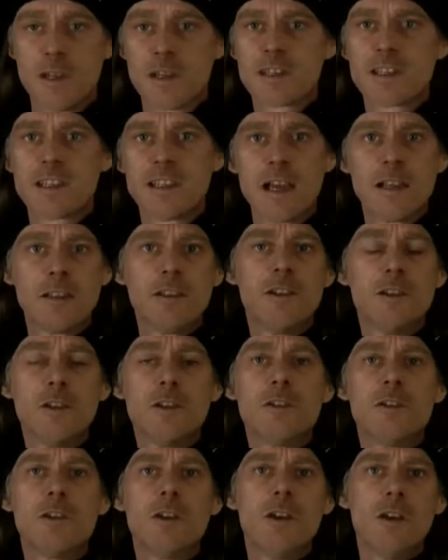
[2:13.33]
a standard
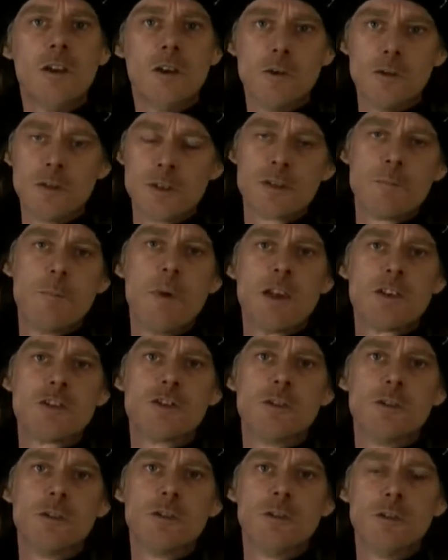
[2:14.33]
or a
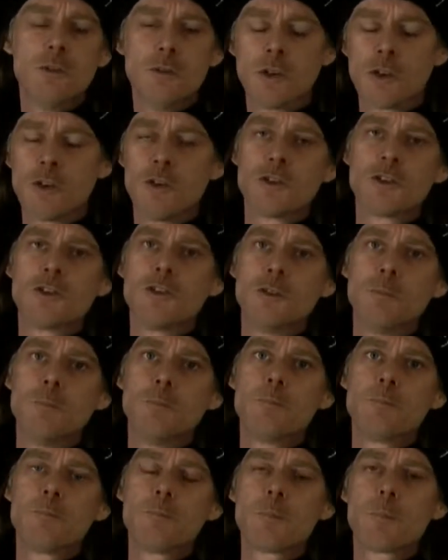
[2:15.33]
special or a custom.
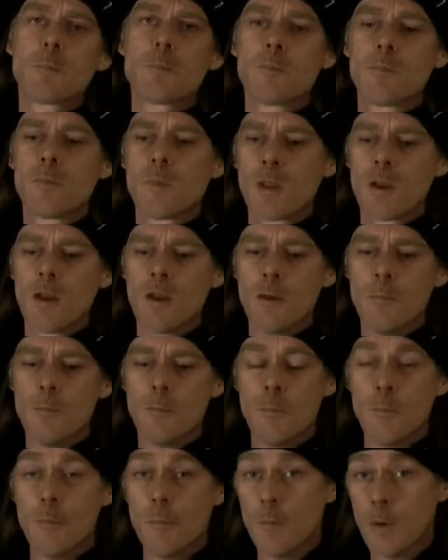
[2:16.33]

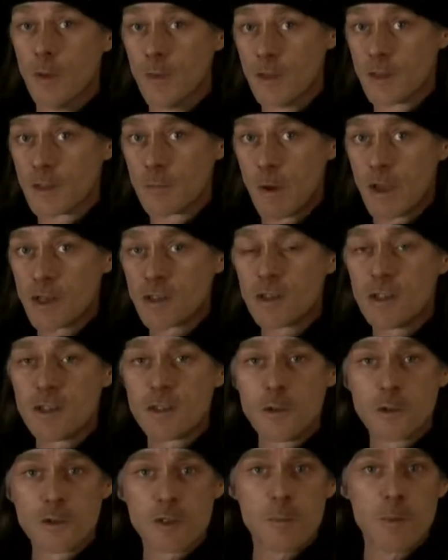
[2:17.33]
But the special is
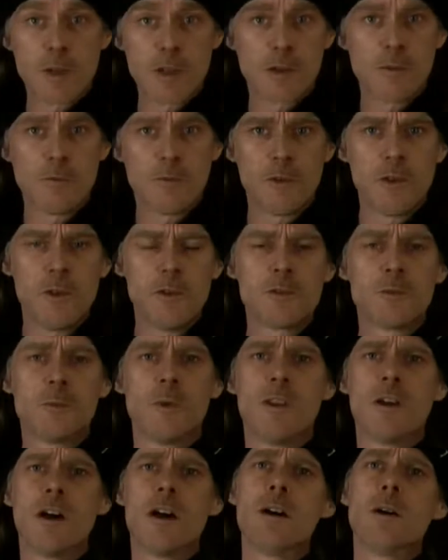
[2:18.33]
not to be confused
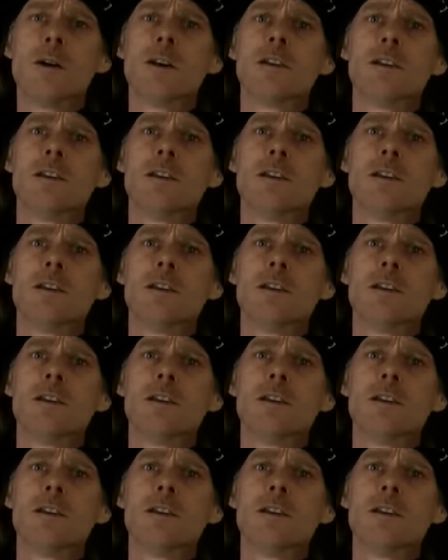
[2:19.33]
with our